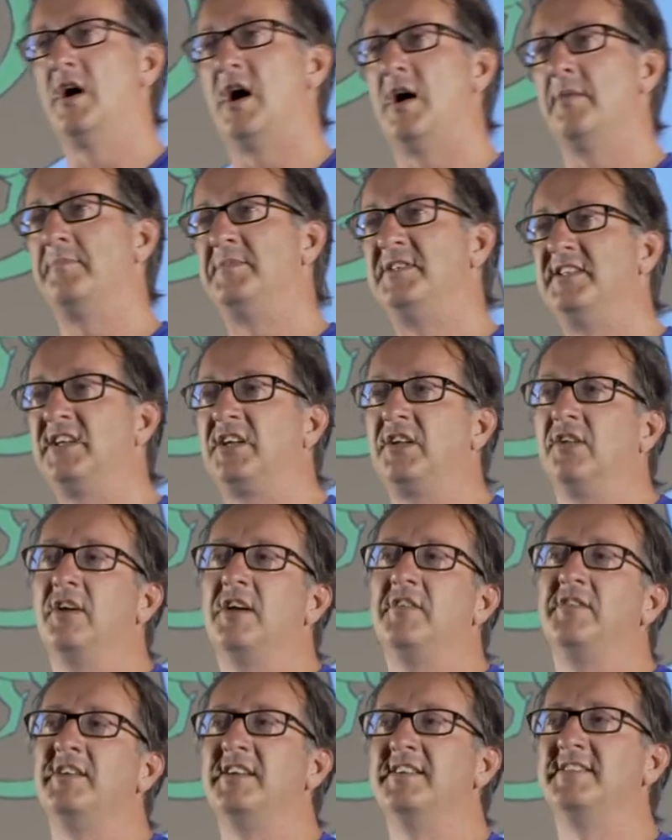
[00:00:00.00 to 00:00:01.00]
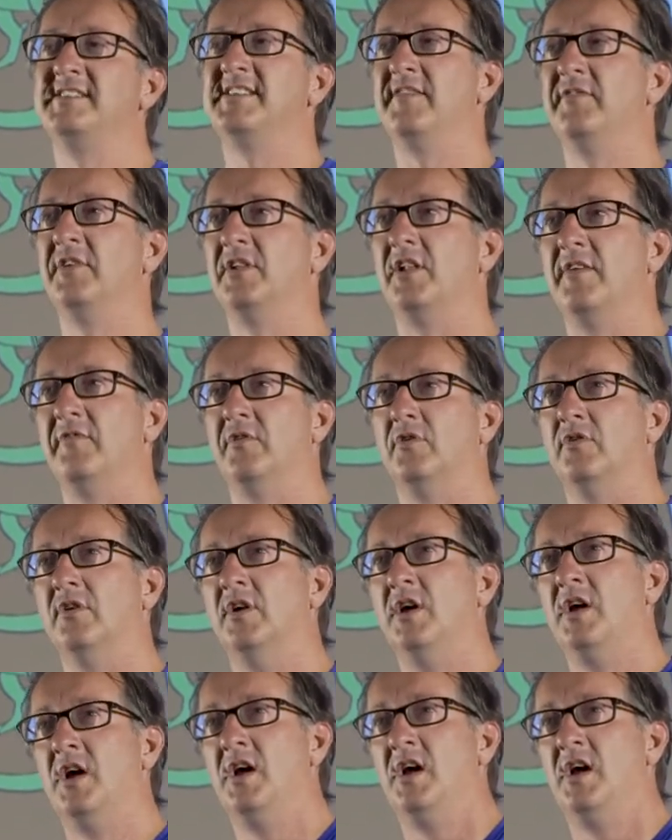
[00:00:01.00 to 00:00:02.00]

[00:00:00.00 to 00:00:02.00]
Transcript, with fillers: uh, particularly at the year seven level.